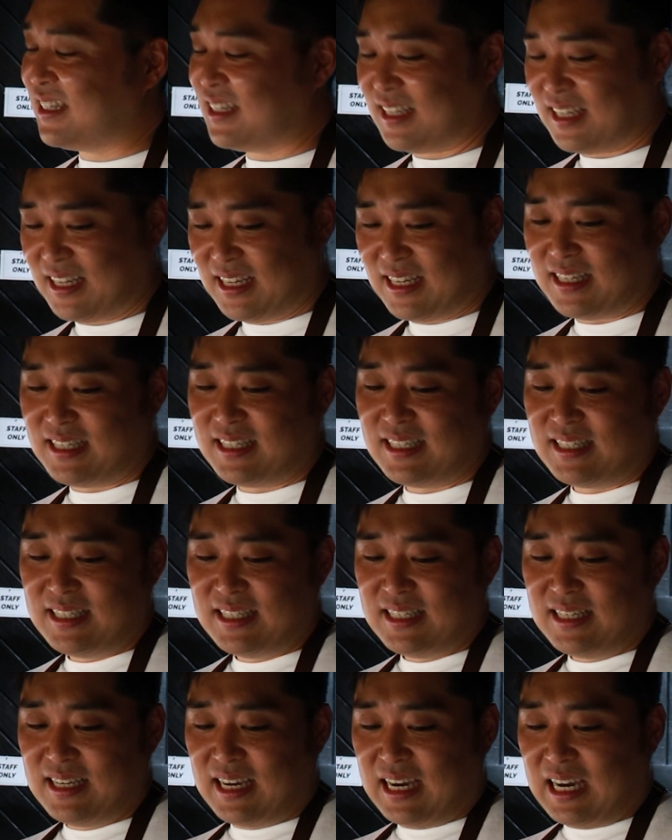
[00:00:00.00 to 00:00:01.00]
Yeah.
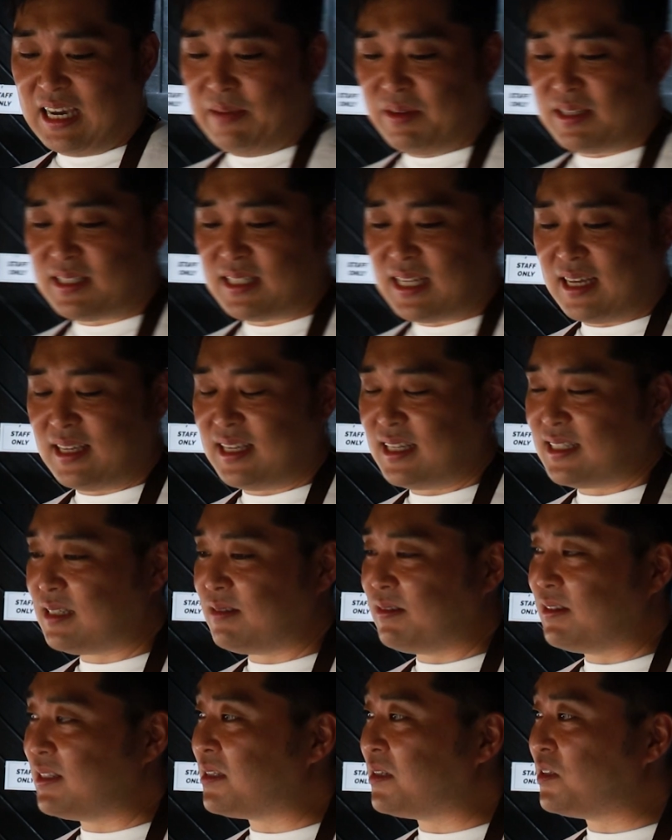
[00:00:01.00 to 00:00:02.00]
I'm a science
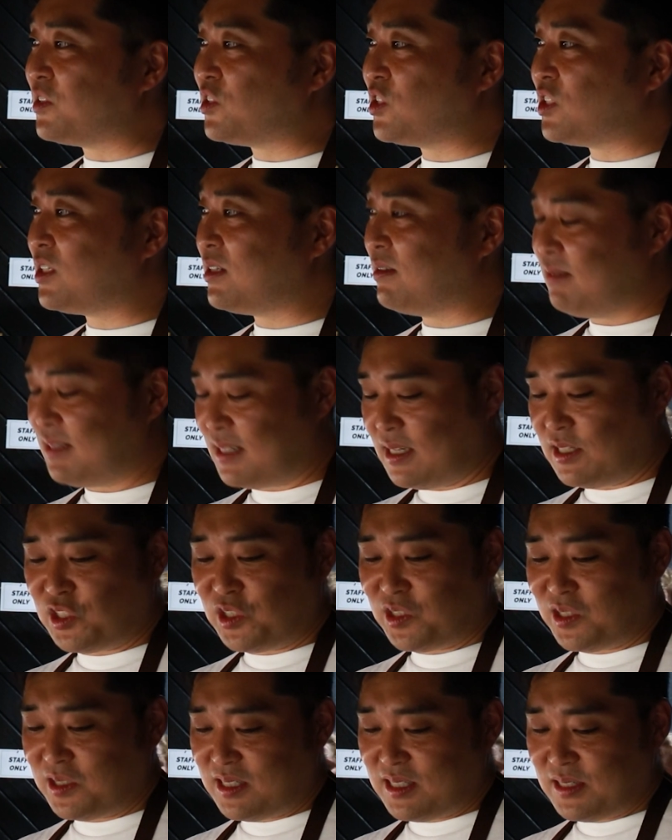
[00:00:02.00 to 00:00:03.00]

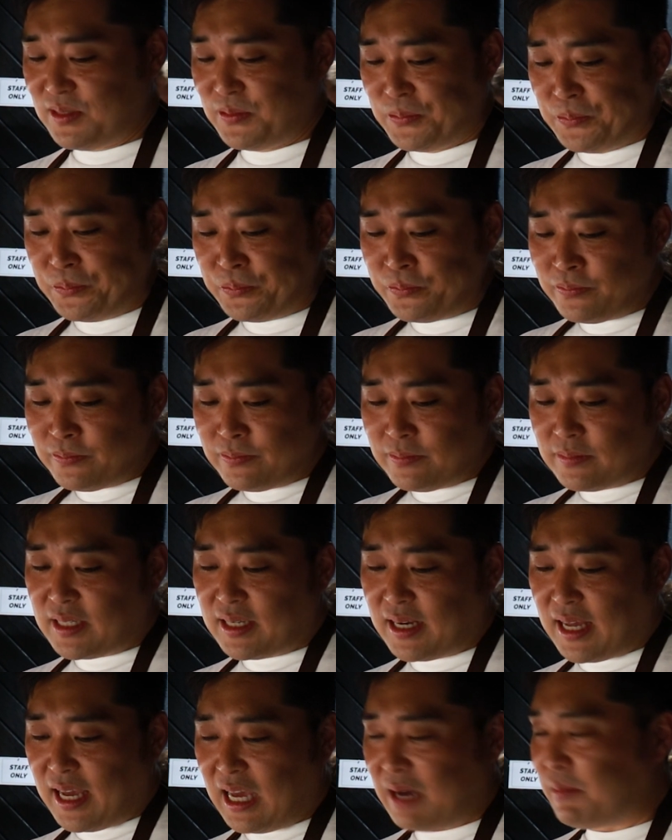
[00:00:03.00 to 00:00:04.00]
researcher,
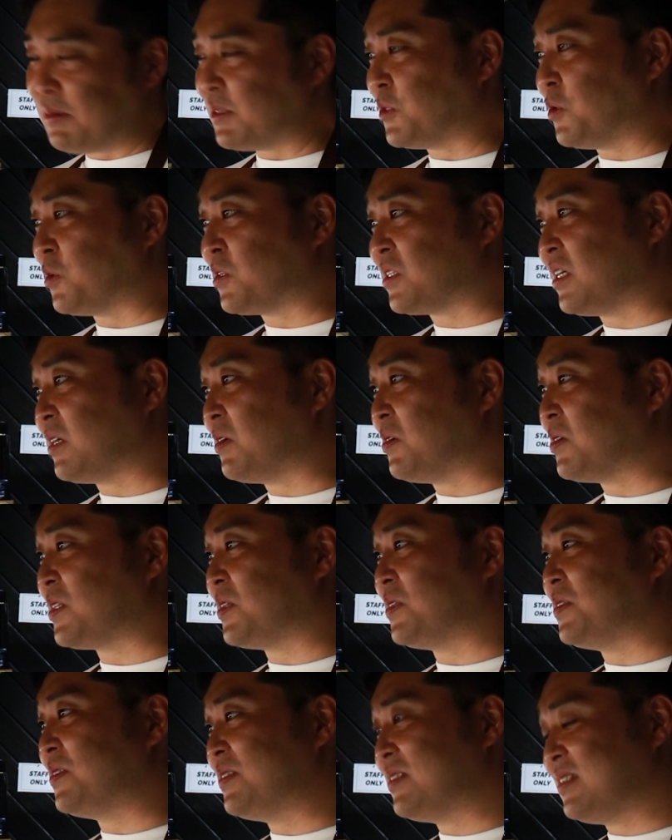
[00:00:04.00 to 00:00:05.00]
and I have a doctor
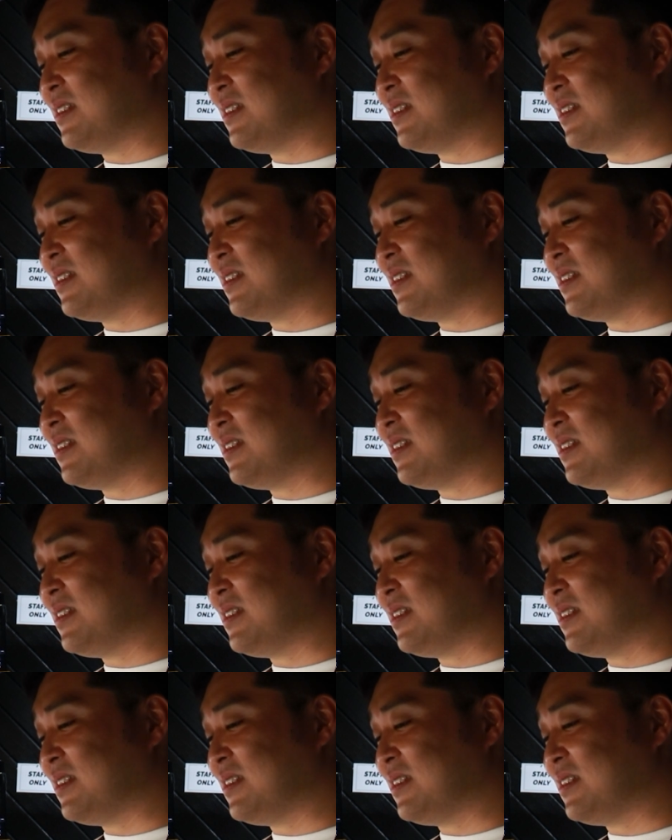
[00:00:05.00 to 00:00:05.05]
also.